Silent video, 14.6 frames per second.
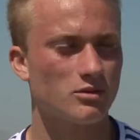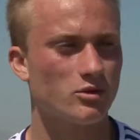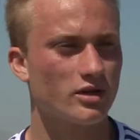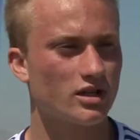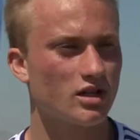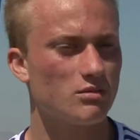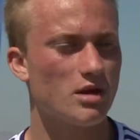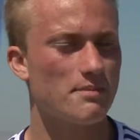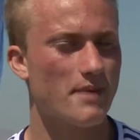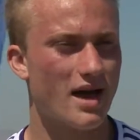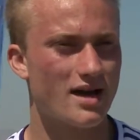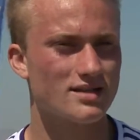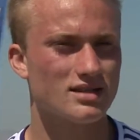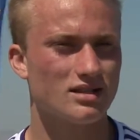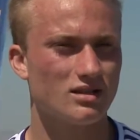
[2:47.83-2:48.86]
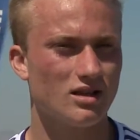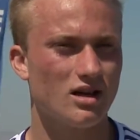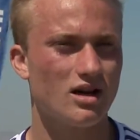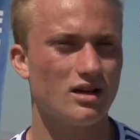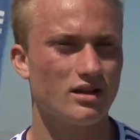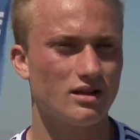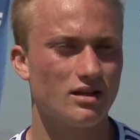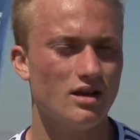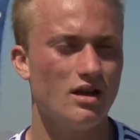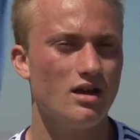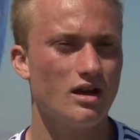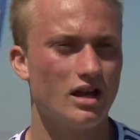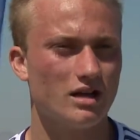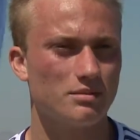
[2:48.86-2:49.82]
been working on my passing a lot.
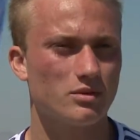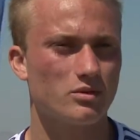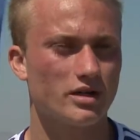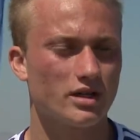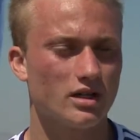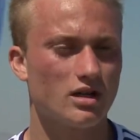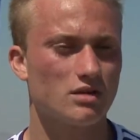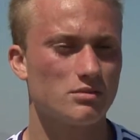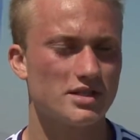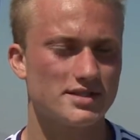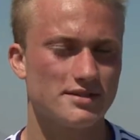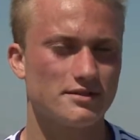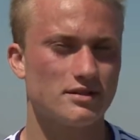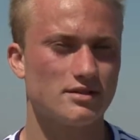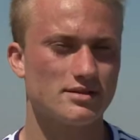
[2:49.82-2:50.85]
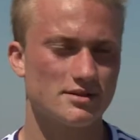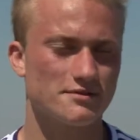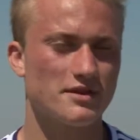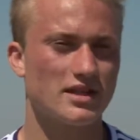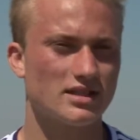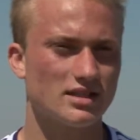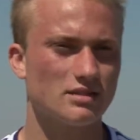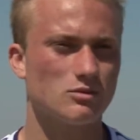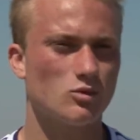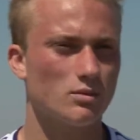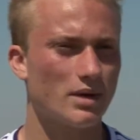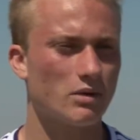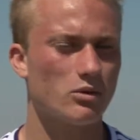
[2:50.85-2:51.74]
I've been working on my defending, my